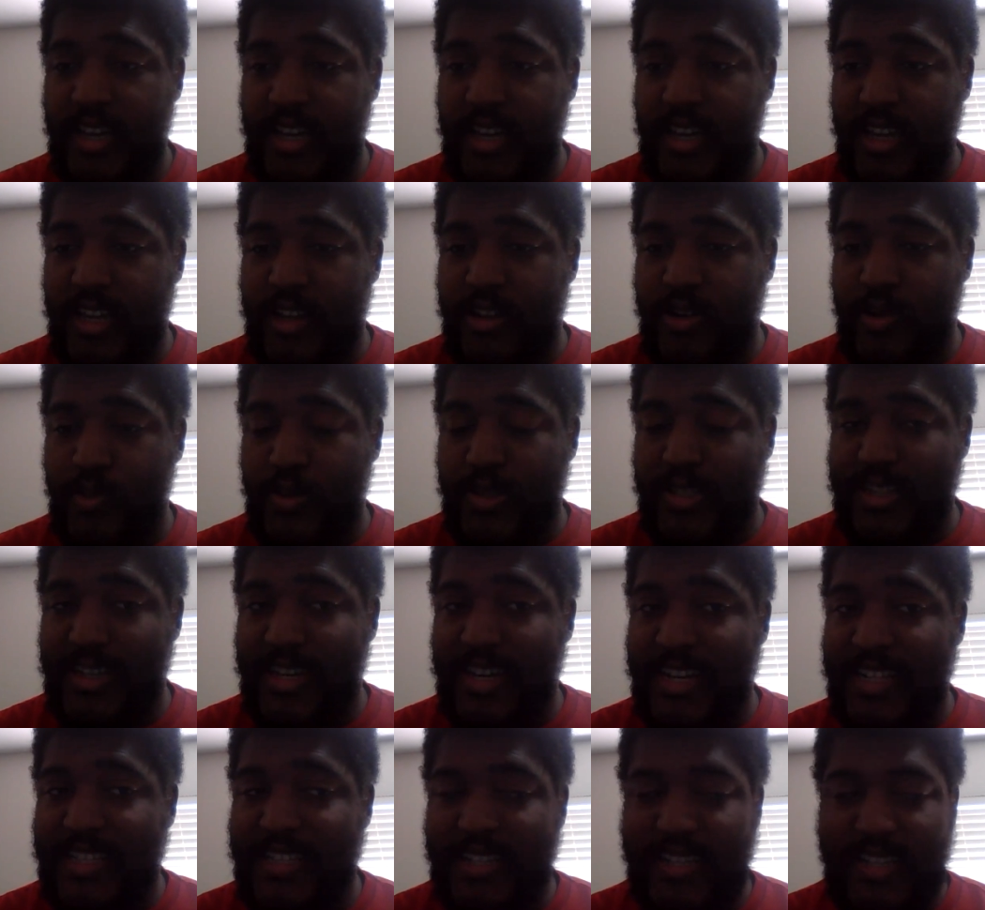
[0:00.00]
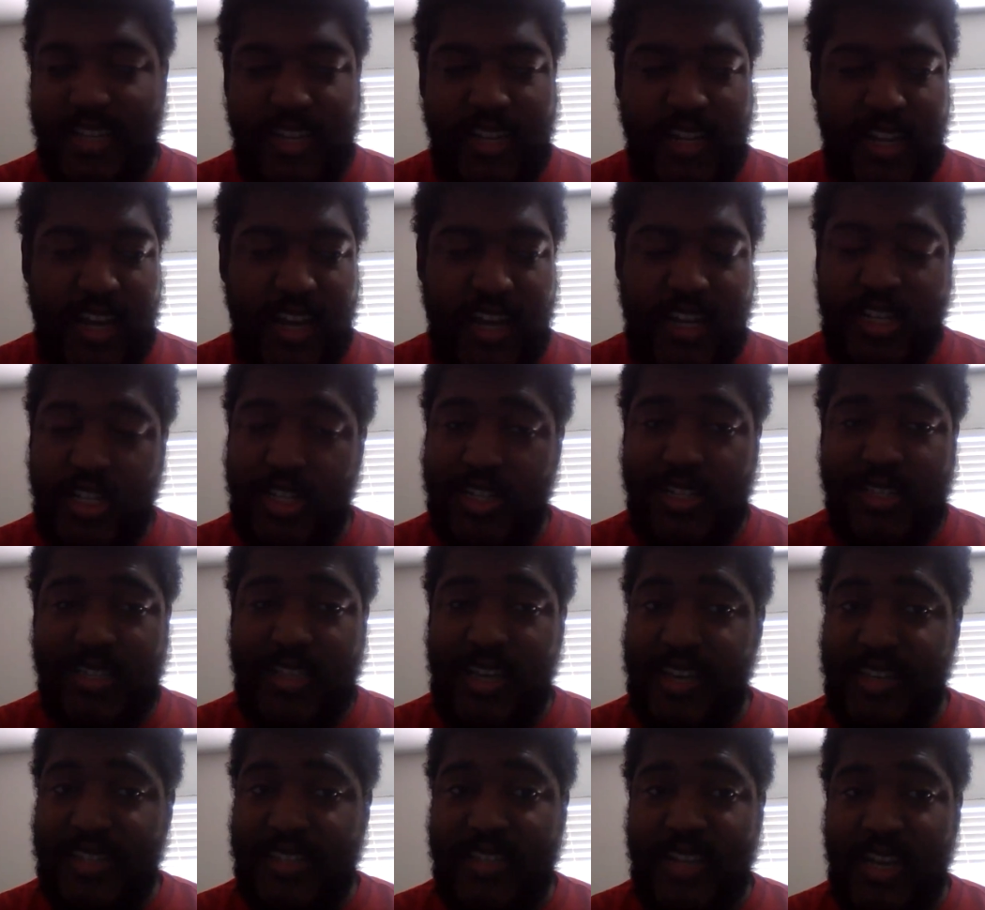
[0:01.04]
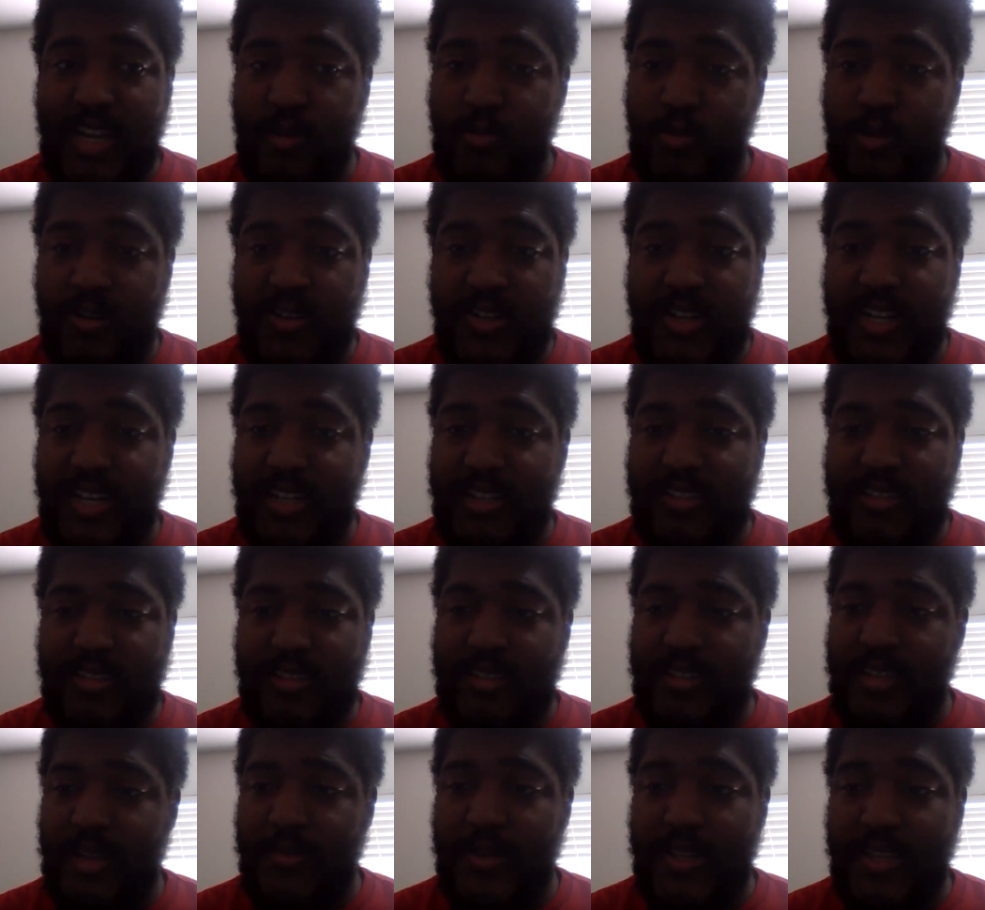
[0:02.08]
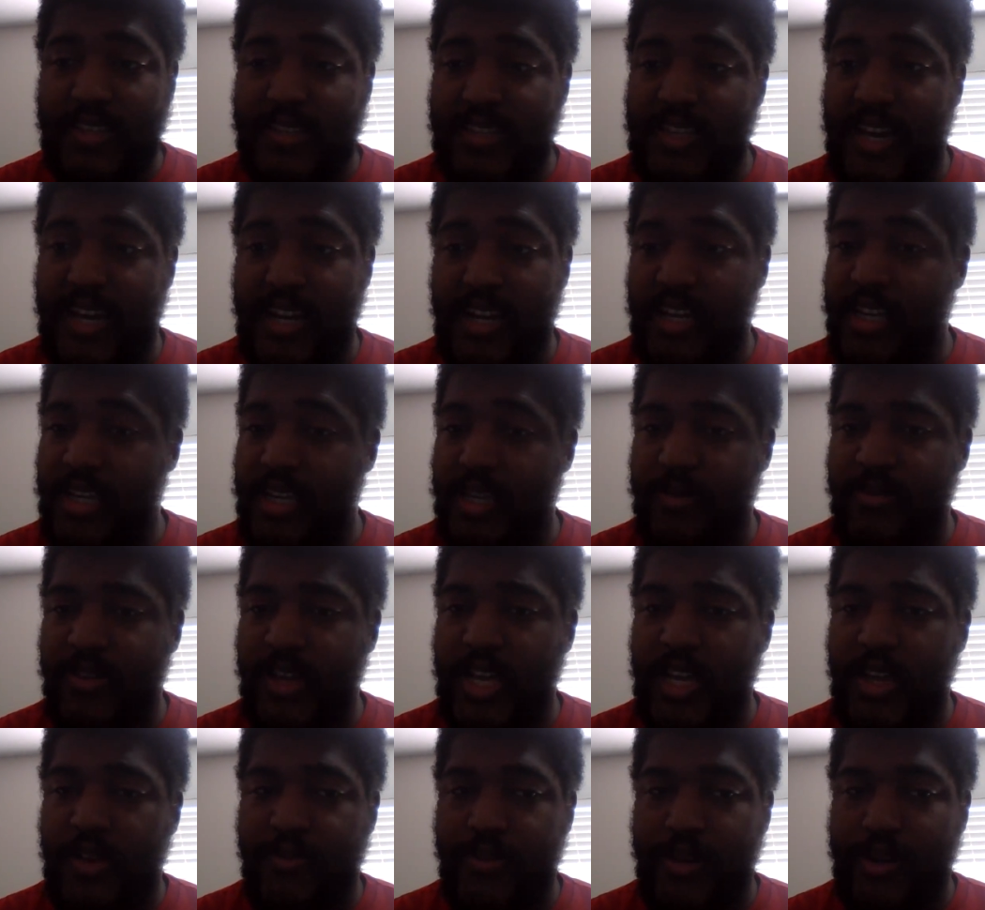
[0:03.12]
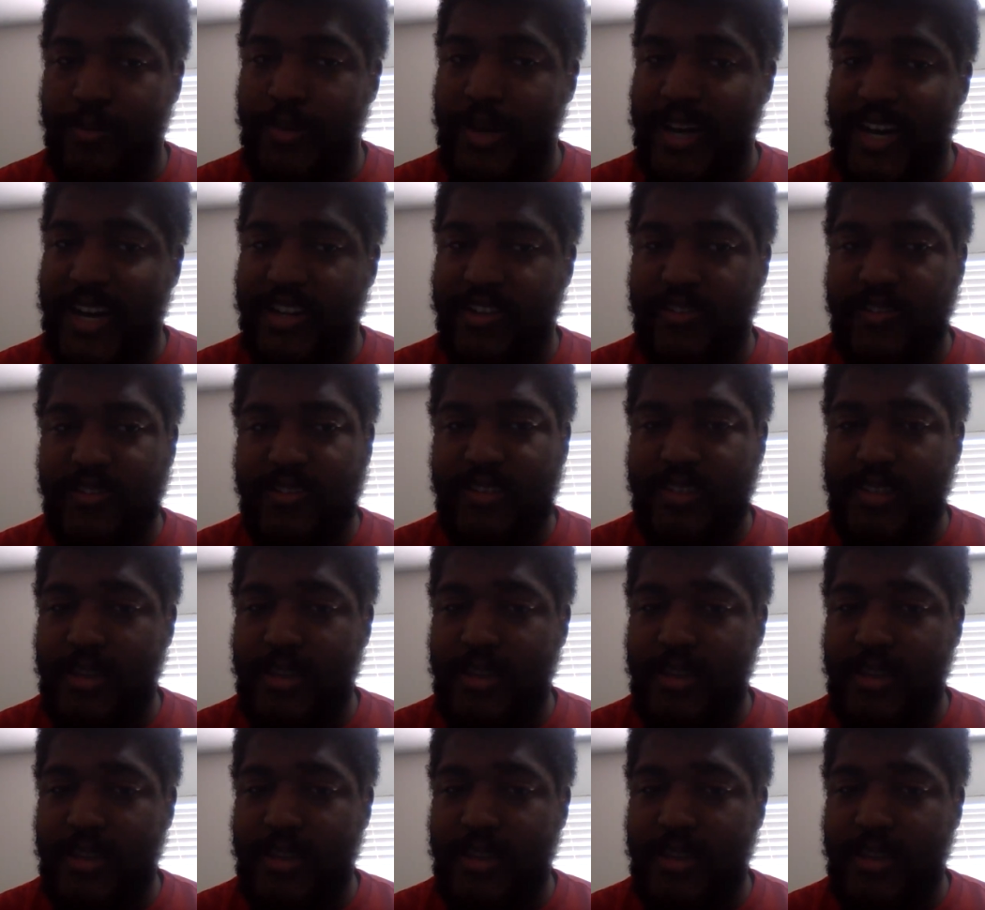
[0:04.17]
You know, Wisconsin did, and it just has not worked out. So something's got to give for the Badgers.